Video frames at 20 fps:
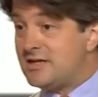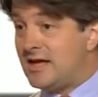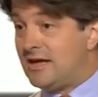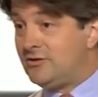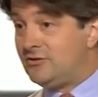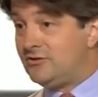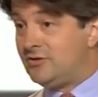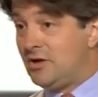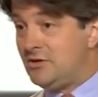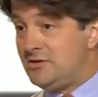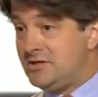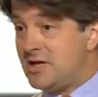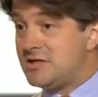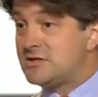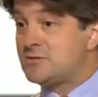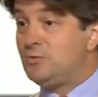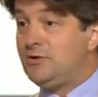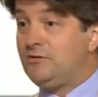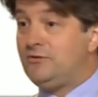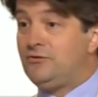And so,
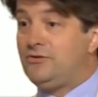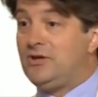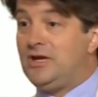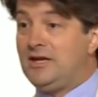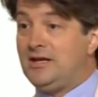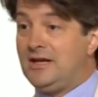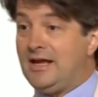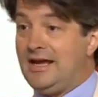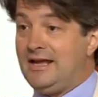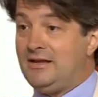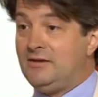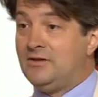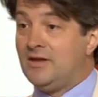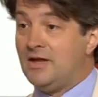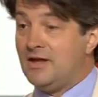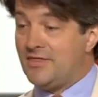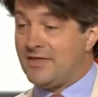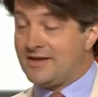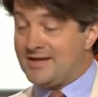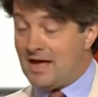yes, we've seen in
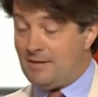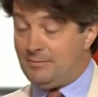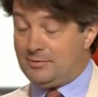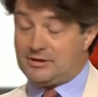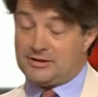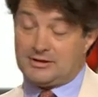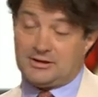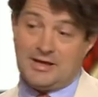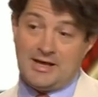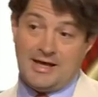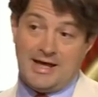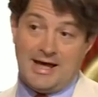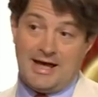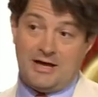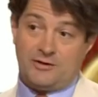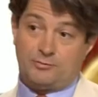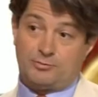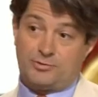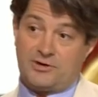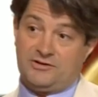the capital
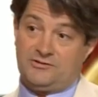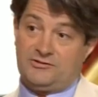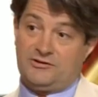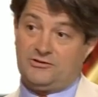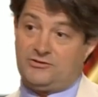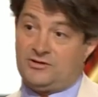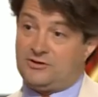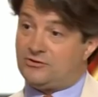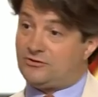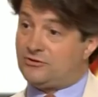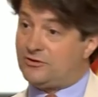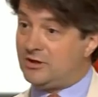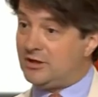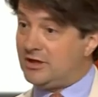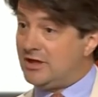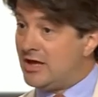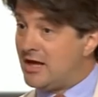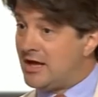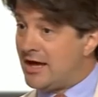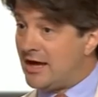house prices since
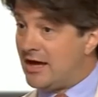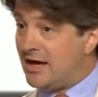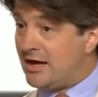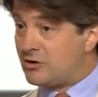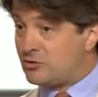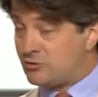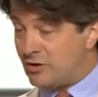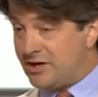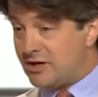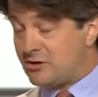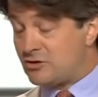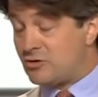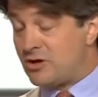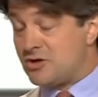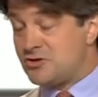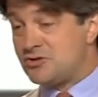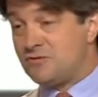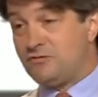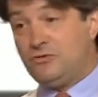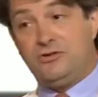the credit
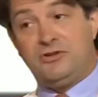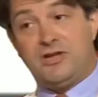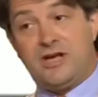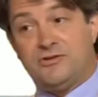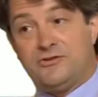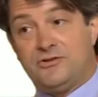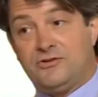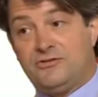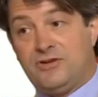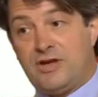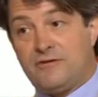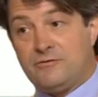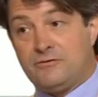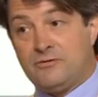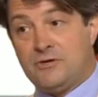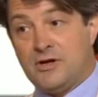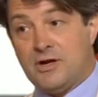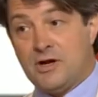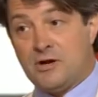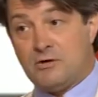crunch of
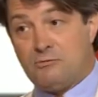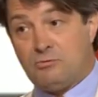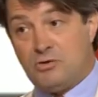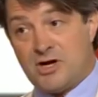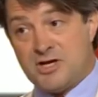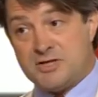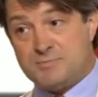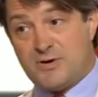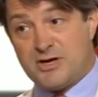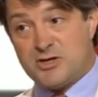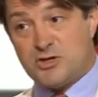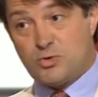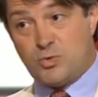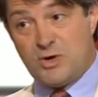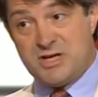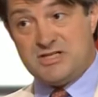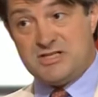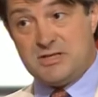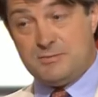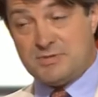2007 rise by
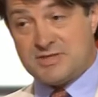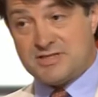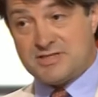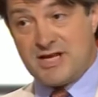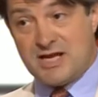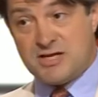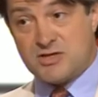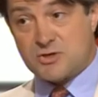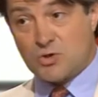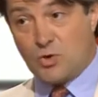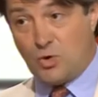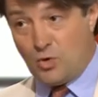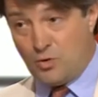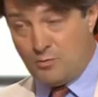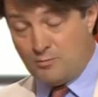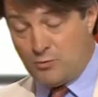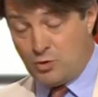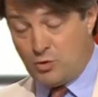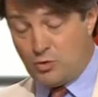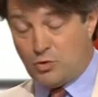20% or
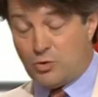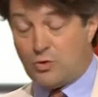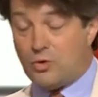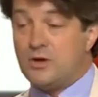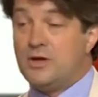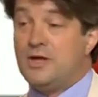more.